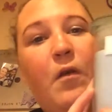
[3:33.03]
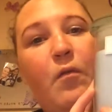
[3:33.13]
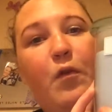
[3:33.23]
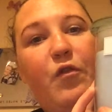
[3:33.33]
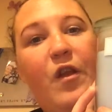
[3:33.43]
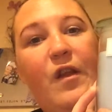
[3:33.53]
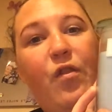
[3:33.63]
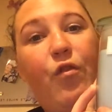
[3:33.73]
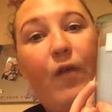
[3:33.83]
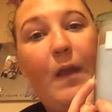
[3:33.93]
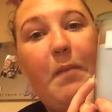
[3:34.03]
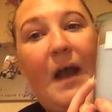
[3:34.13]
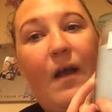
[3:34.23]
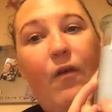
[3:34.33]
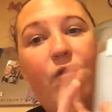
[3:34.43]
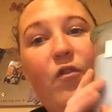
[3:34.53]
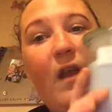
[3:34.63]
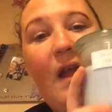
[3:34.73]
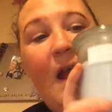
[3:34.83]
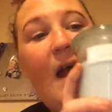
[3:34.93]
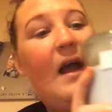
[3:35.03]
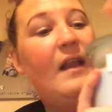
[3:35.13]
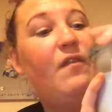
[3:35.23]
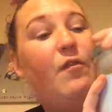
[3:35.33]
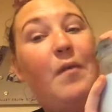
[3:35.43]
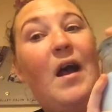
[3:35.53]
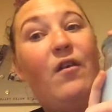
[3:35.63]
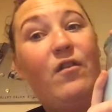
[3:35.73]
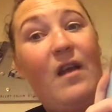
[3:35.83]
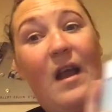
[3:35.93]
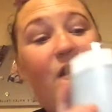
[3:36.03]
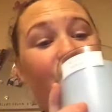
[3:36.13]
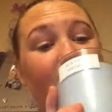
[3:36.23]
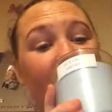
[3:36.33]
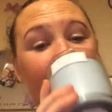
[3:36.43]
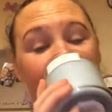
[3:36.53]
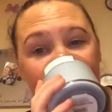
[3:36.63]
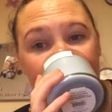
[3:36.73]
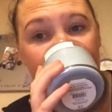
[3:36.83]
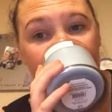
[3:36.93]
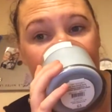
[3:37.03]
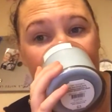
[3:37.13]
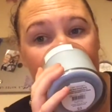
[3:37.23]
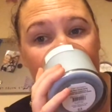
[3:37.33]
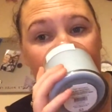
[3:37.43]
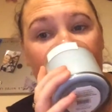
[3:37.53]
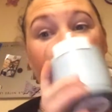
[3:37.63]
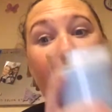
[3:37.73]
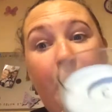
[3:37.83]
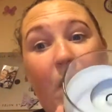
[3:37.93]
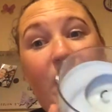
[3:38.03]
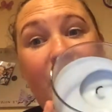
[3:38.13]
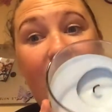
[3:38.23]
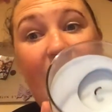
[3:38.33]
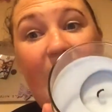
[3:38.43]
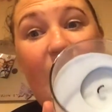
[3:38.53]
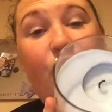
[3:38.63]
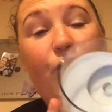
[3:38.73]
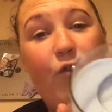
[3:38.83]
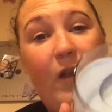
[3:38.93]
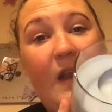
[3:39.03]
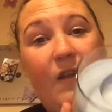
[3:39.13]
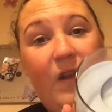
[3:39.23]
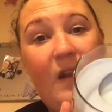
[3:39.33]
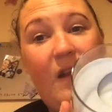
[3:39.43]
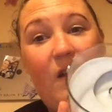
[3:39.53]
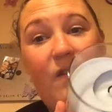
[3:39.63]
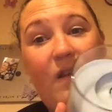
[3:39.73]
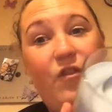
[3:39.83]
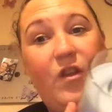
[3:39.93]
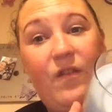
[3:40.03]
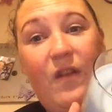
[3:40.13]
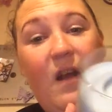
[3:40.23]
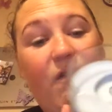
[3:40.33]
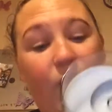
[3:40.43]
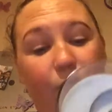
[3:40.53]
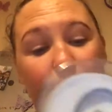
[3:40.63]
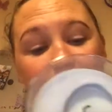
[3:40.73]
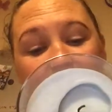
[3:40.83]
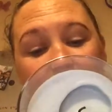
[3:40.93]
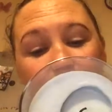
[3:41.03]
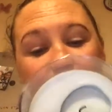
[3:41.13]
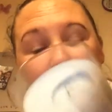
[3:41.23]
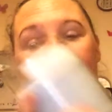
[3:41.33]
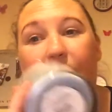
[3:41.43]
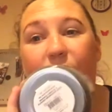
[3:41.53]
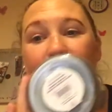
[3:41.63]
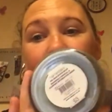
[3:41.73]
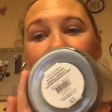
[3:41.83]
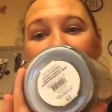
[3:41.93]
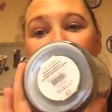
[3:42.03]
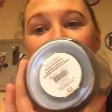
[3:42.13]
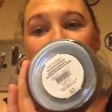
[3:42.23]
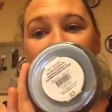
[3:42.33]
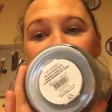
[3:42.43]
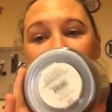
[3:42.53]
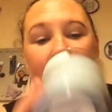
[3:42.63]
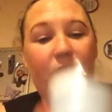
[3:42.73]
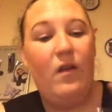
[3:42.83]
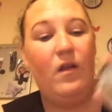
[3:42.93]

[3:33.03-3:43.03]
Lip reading: one was only £3. And it smells actually, surprisingly, really, really nice. As you can tell, I've already used it. But £3.